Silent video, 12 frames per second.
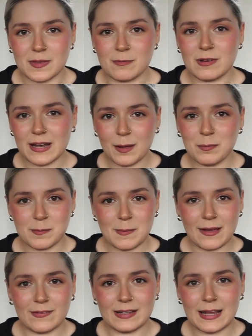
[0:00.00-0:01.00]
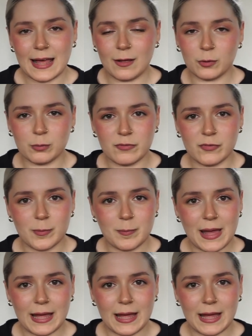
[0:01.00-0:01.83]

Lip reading: It really helps me out in the algorithm,